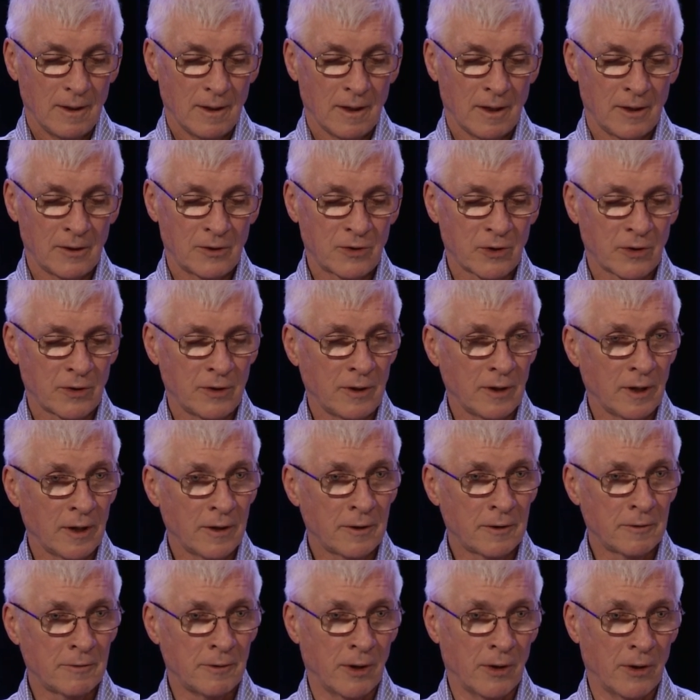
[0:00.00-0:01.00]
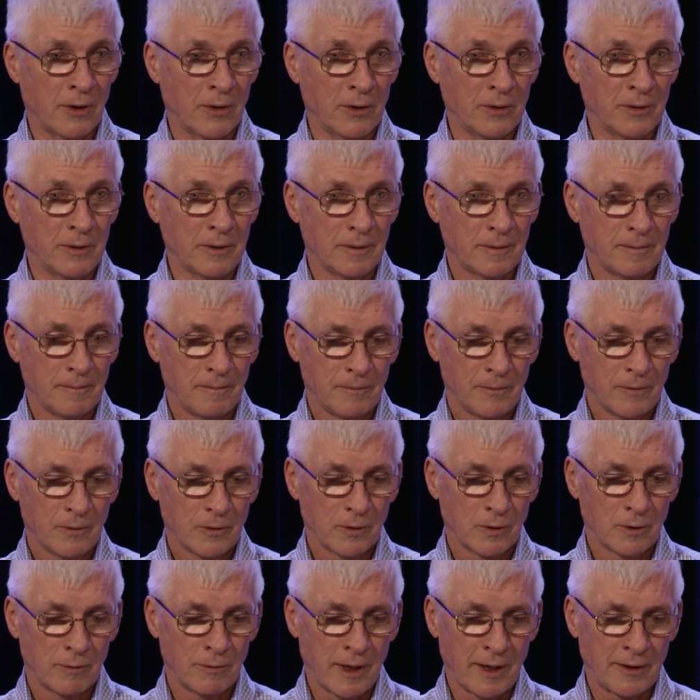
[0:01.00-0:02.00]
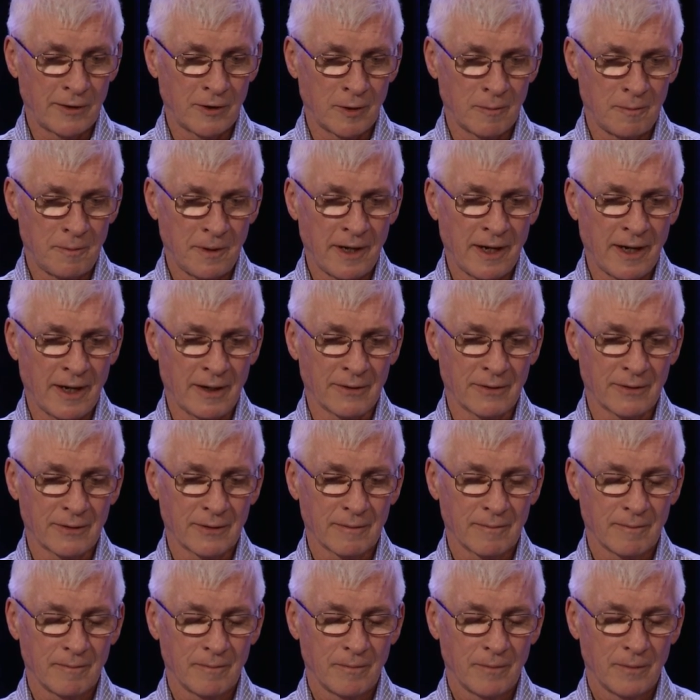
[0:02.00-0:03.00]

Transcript: And I saw the other road, or rather a path,